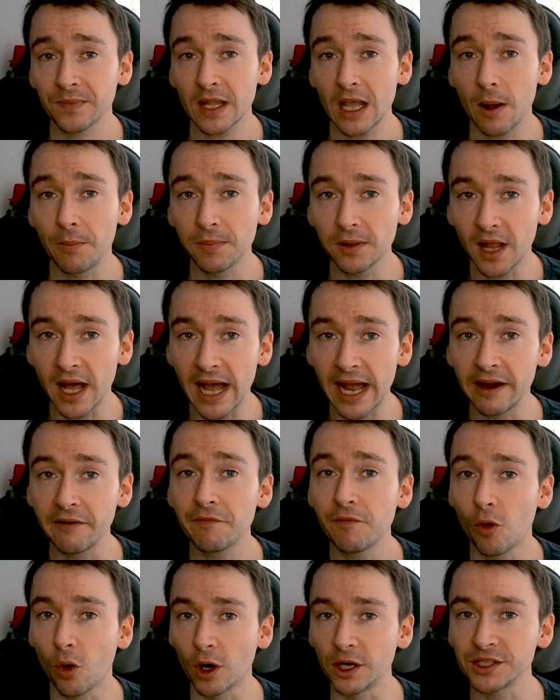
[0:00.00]
apply
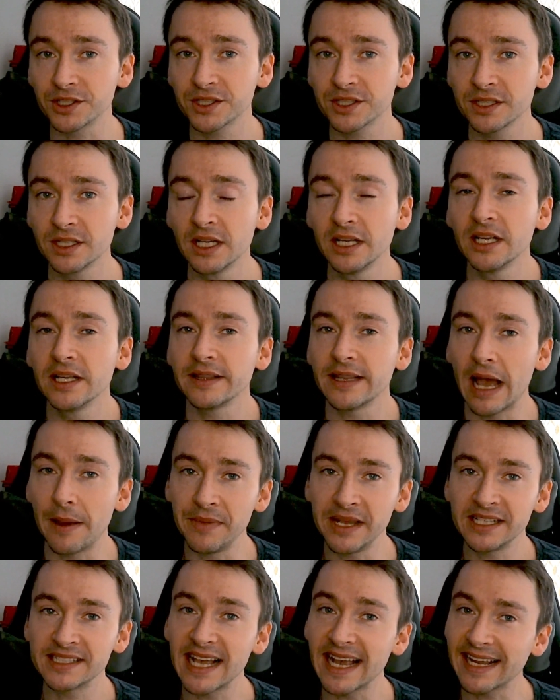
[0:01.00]
force. That
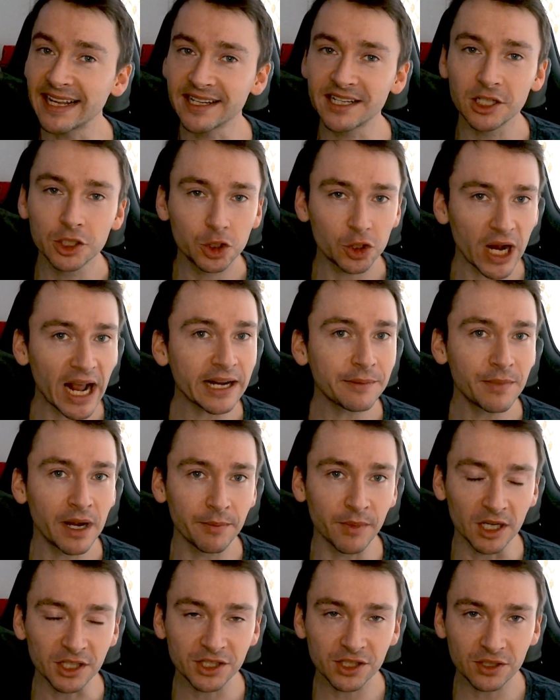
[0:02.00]
means I can contract my
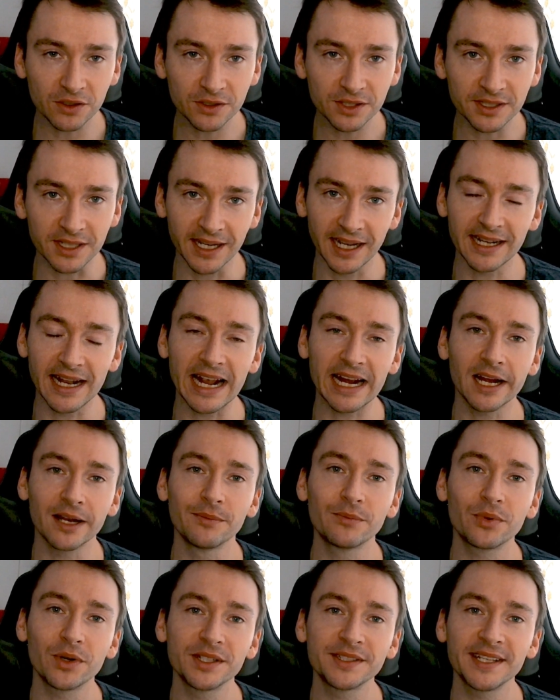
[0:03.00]
muscles and I can
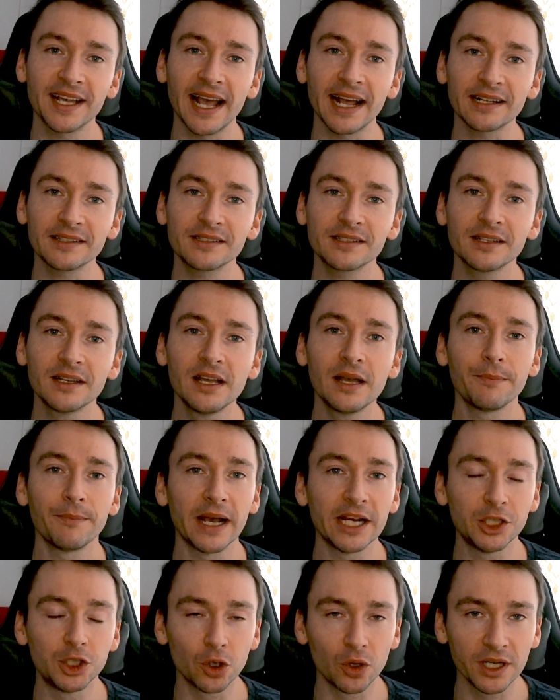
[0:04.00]
protect my
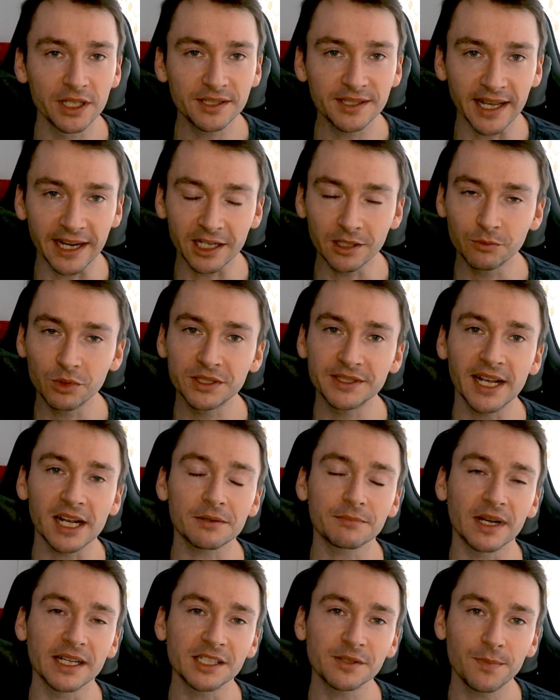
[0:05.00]
joints, I can protect
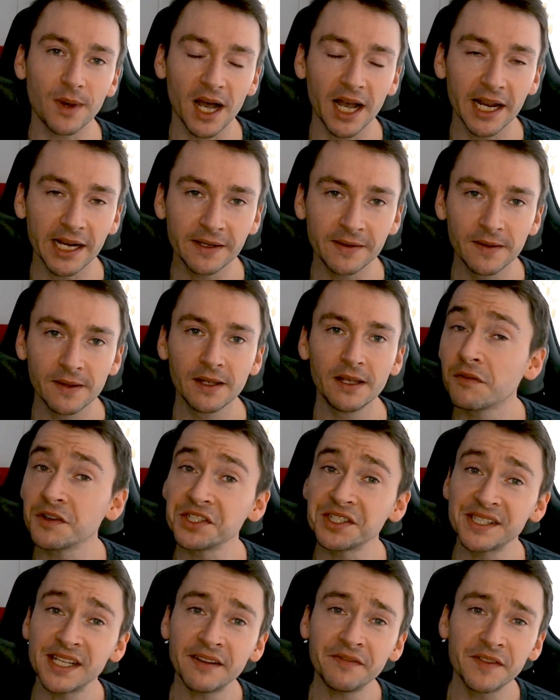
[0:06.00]
my spine. For
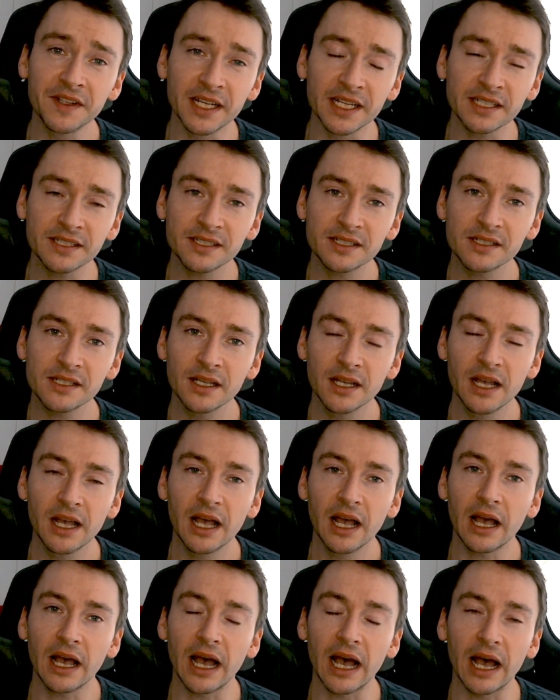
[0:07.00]
stiffness,
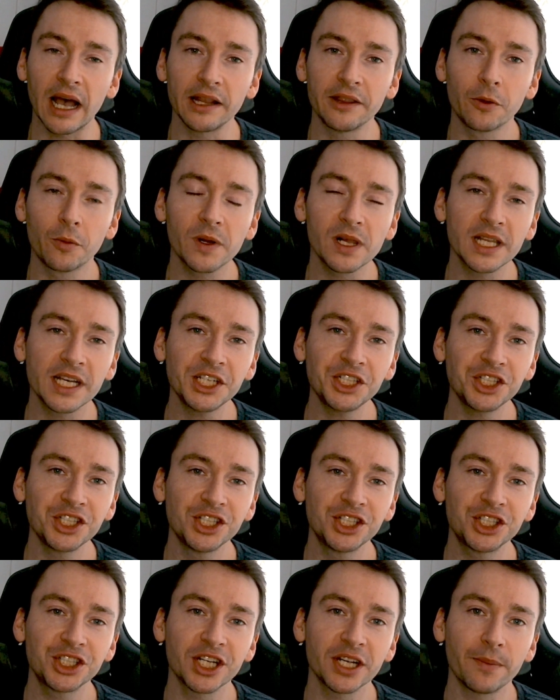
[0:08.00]
the
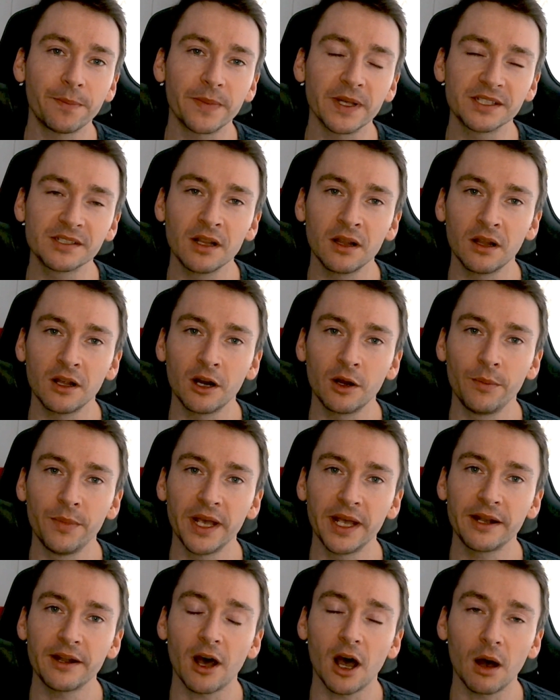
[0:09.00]
relationship is a little
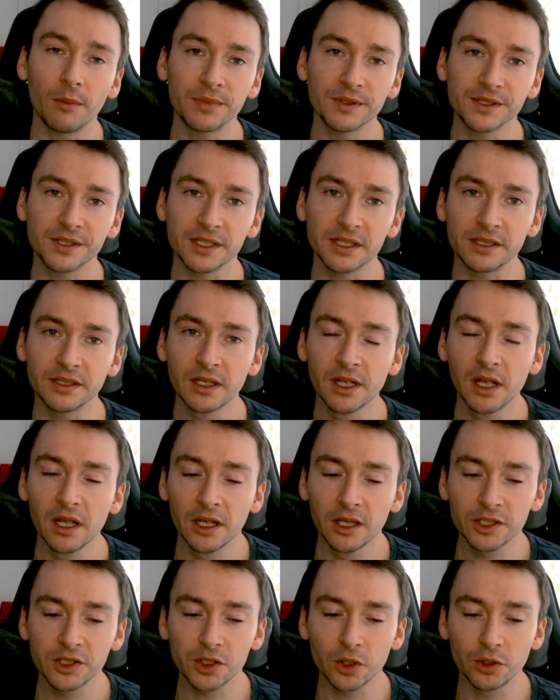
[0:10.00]
bit opposite.
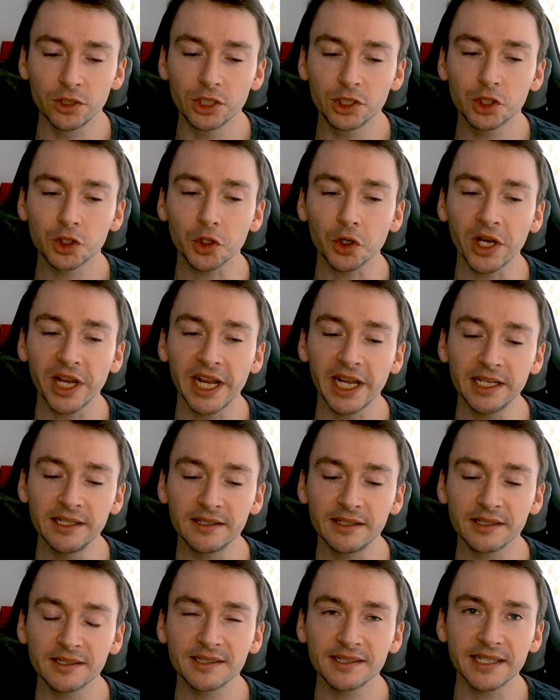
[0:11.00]
So you trade
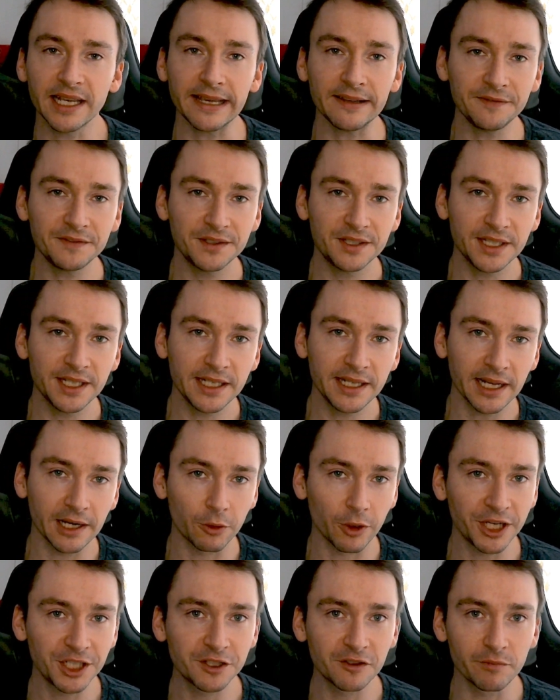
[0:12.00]
safety and
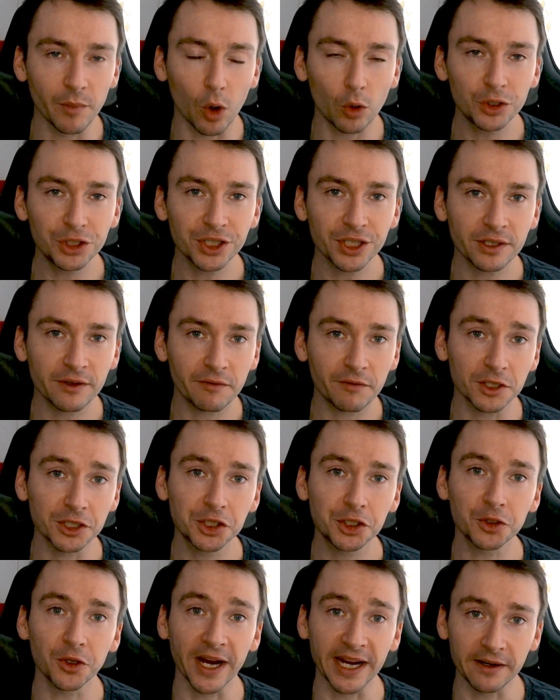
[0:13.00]
range of motion for
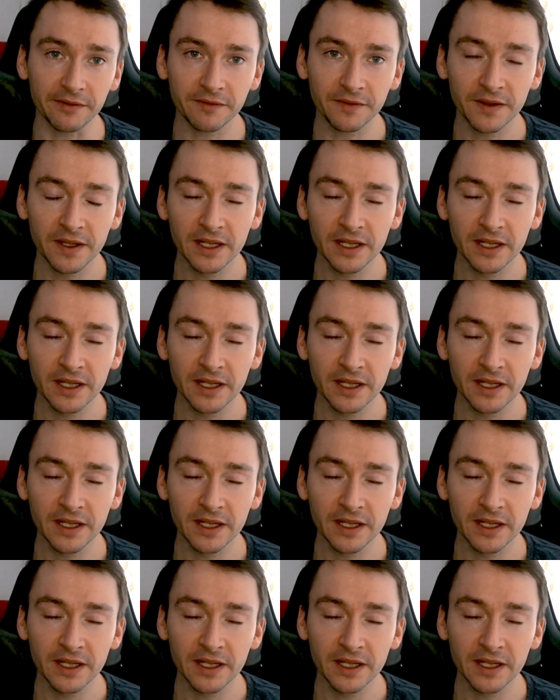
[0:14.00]
strength.